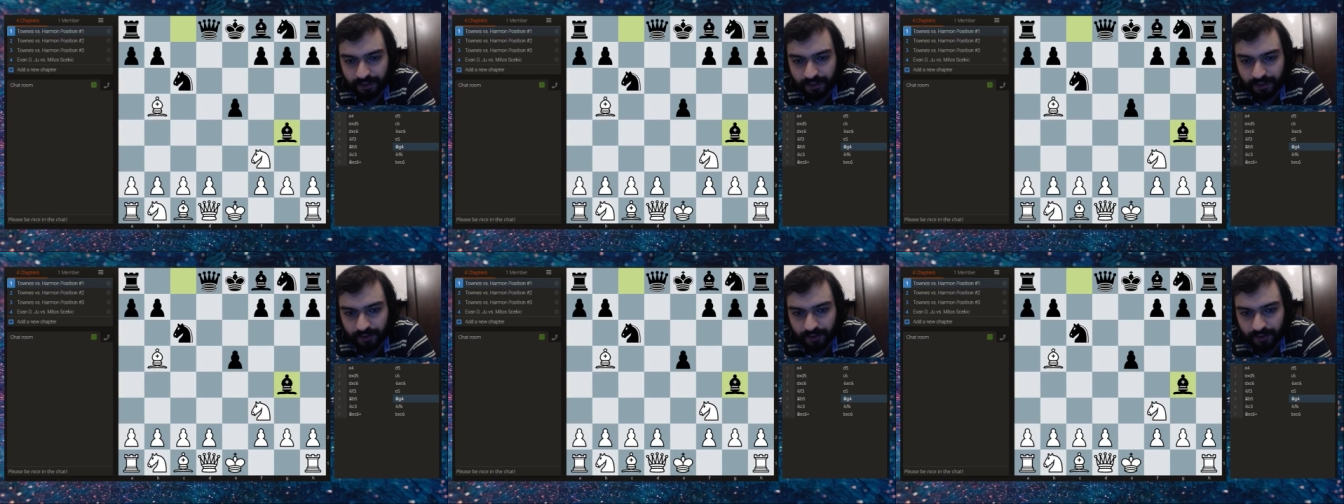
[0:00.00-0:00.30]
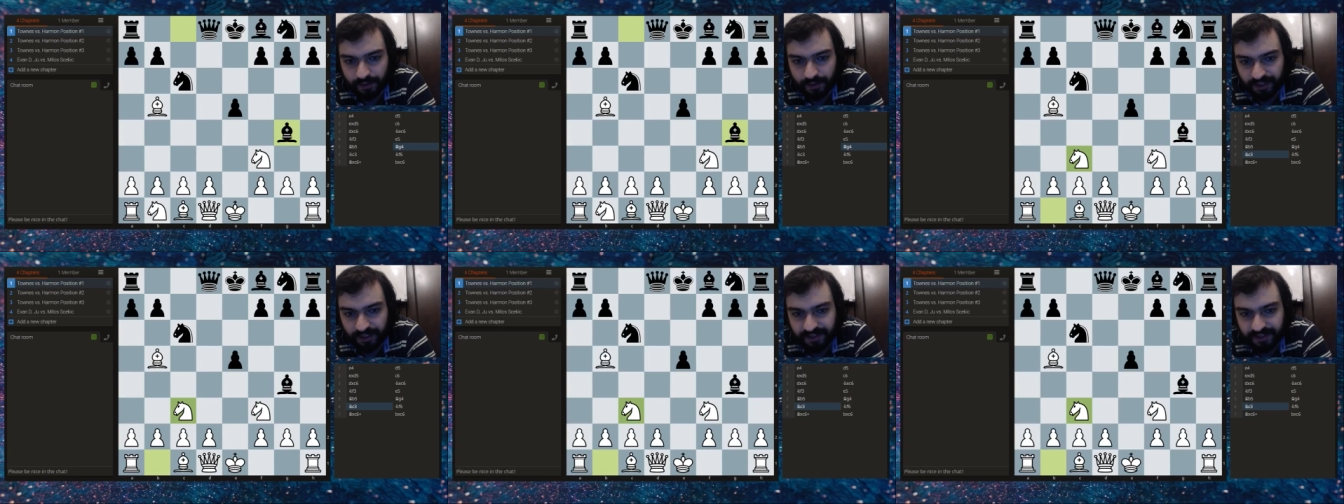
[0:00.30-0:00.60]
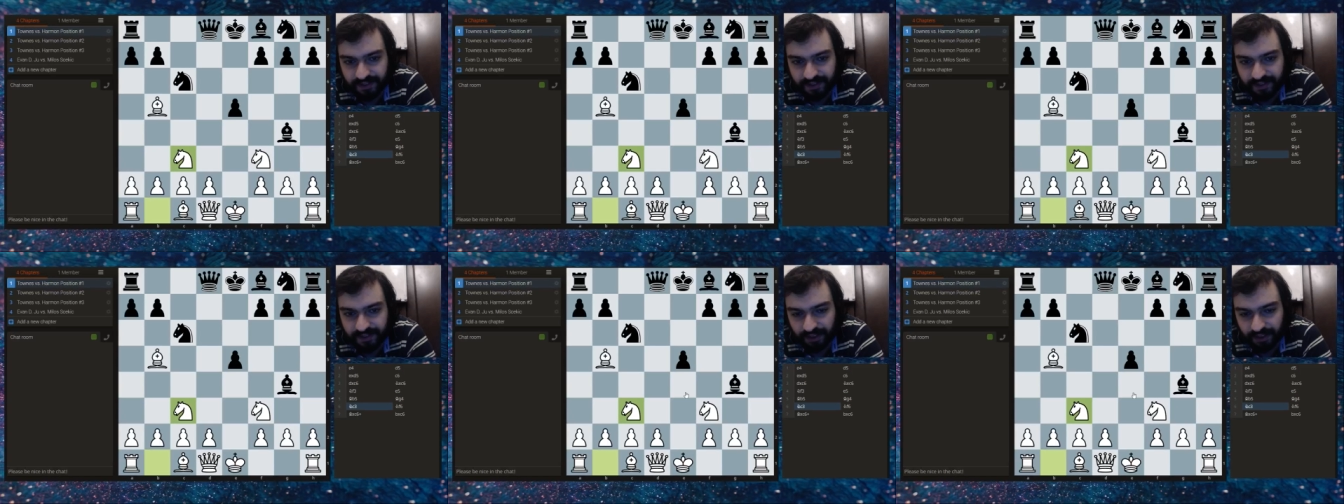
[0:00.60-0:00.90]
So knight
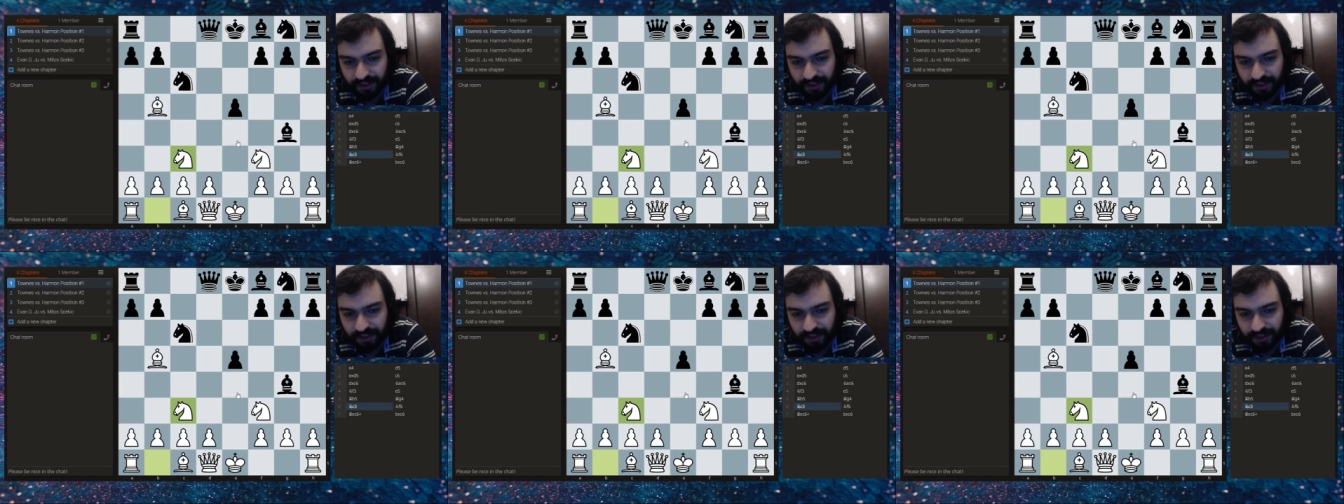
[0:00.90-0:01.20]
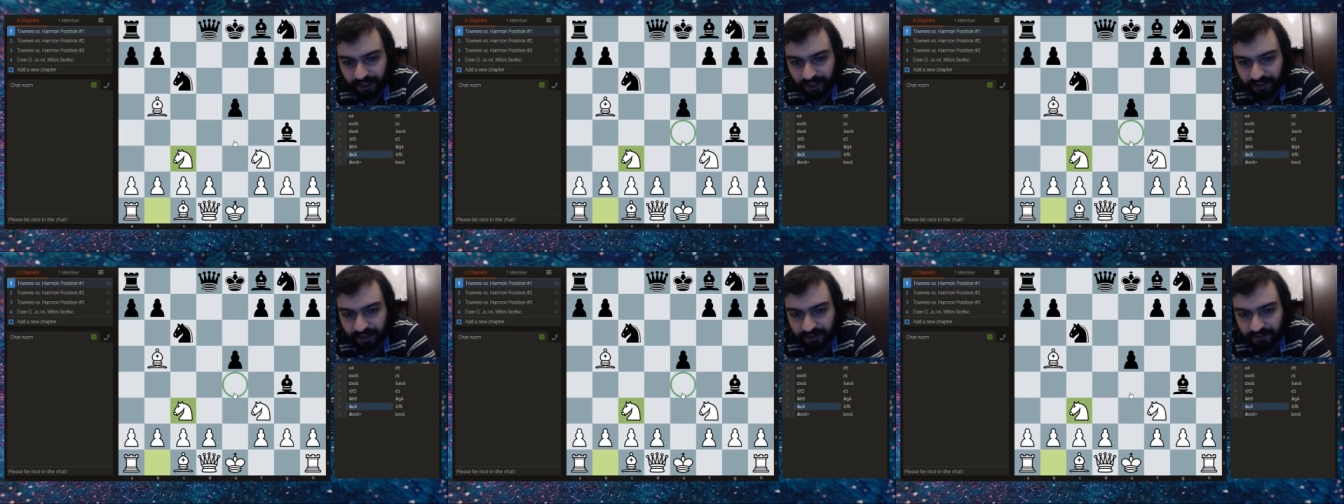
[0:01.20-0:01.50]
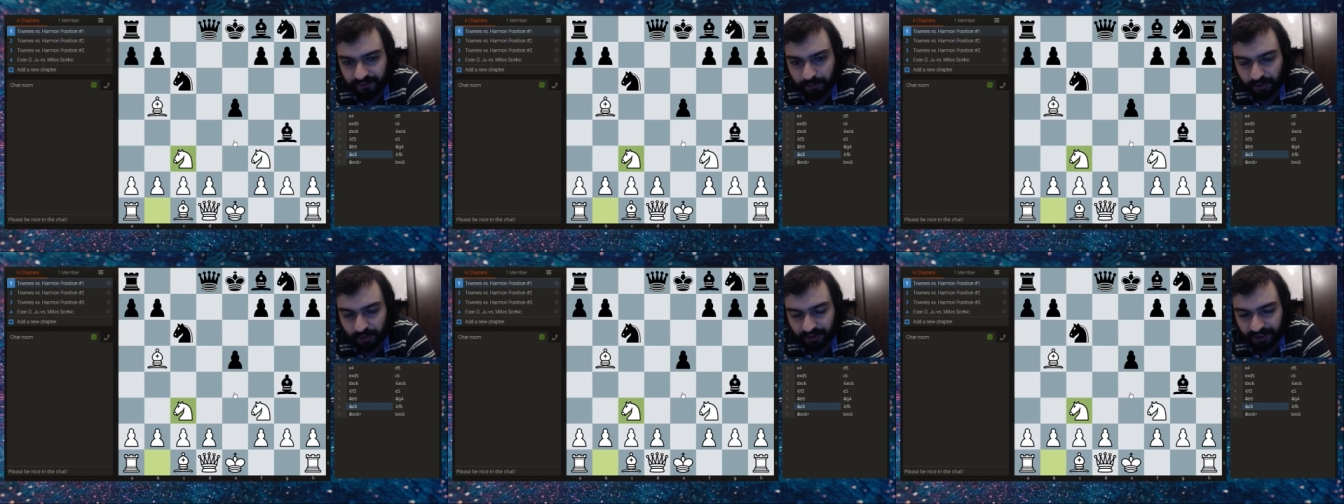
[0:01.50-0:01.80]
c3 is
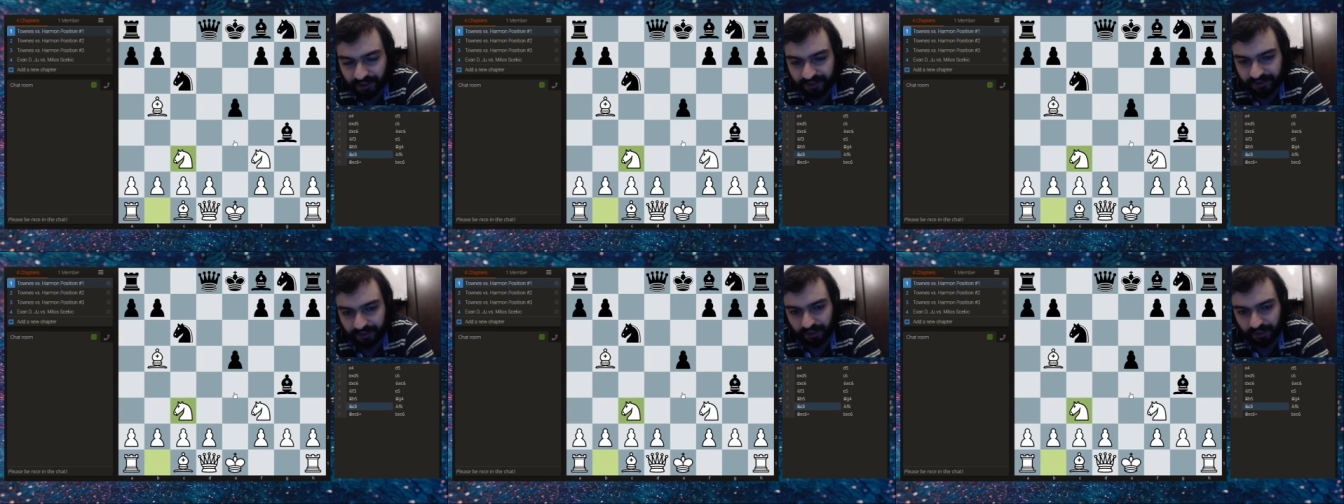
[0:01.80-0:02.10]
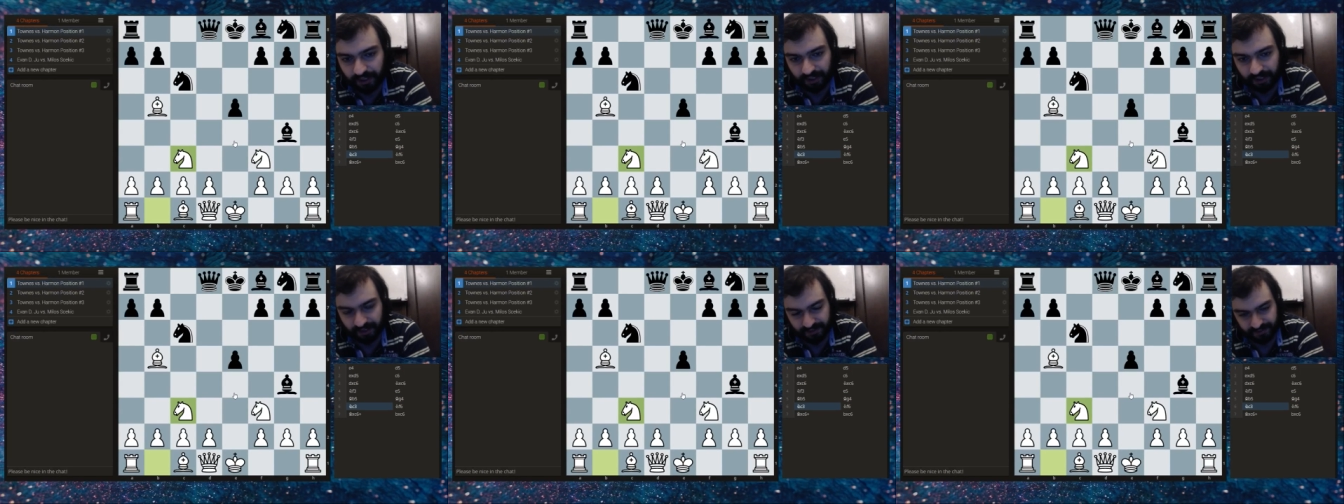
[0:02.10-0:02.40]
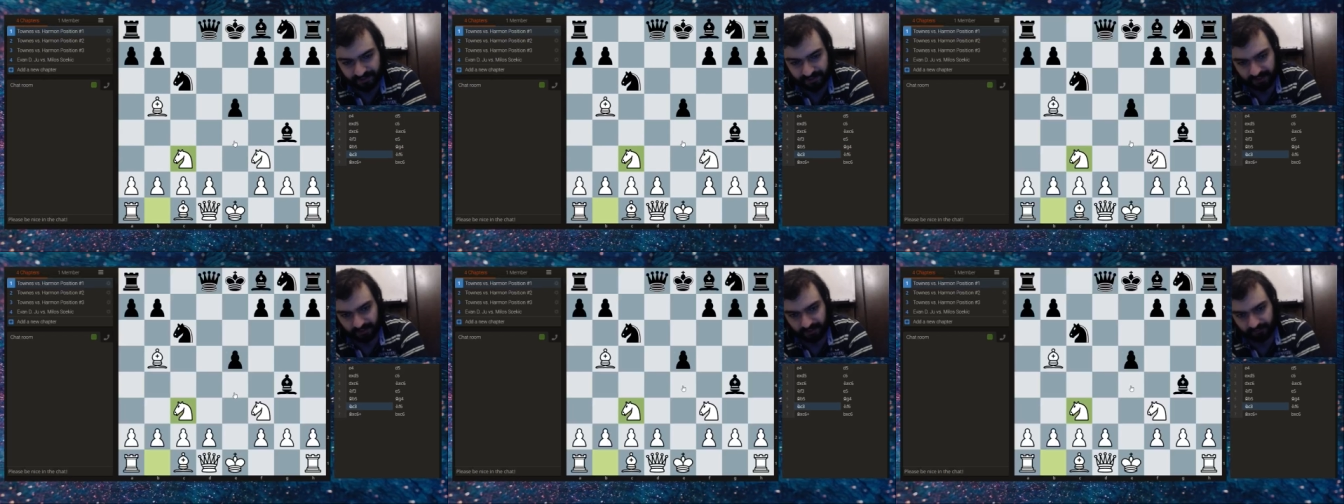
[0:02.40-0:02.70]
played, protecting
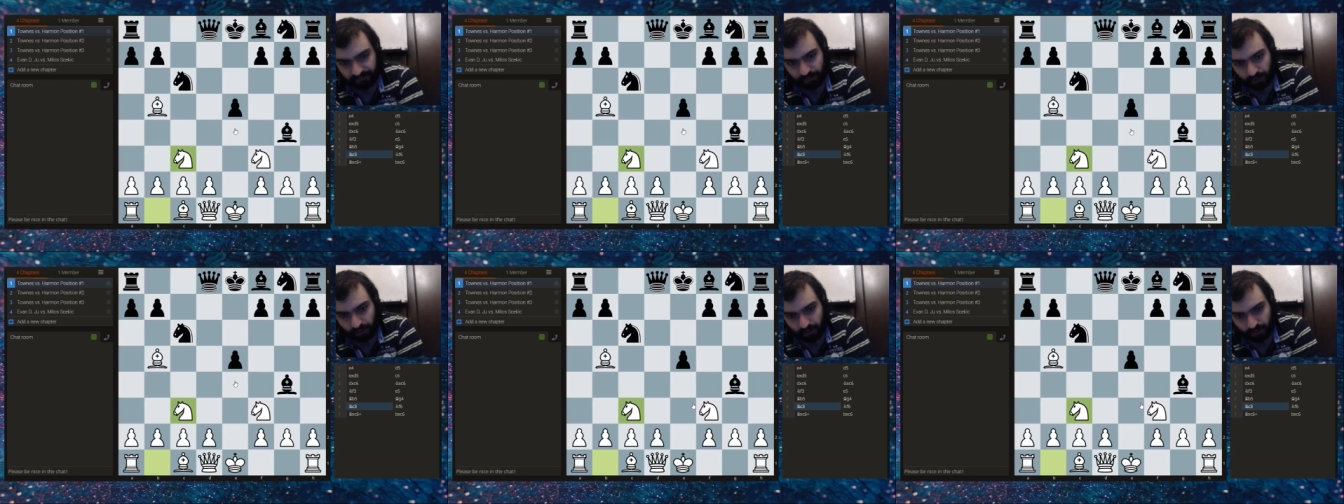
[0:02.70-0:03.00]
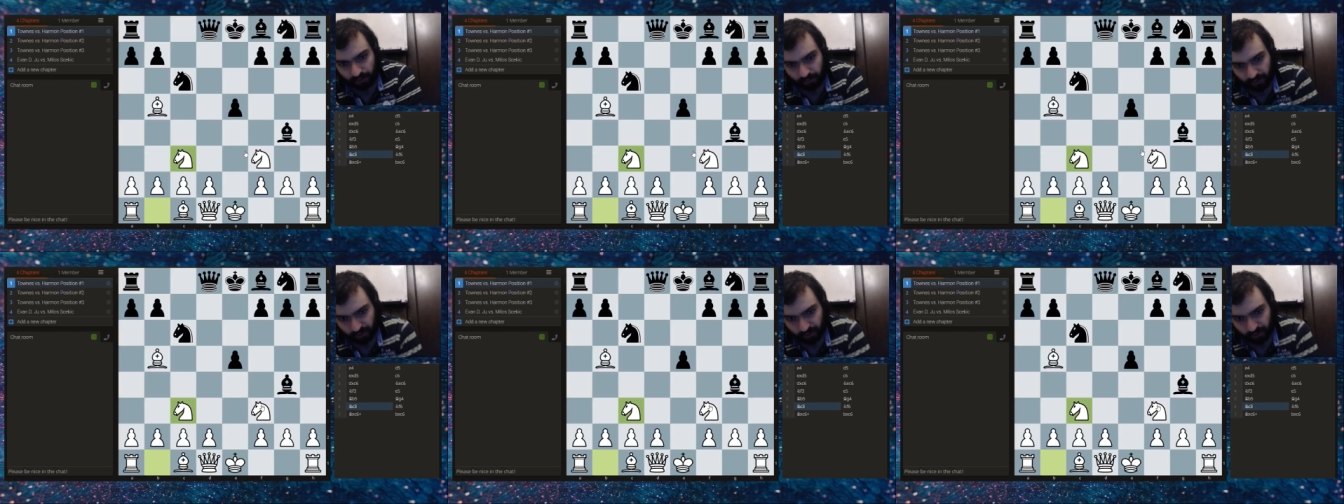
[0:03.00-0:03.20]
against e4,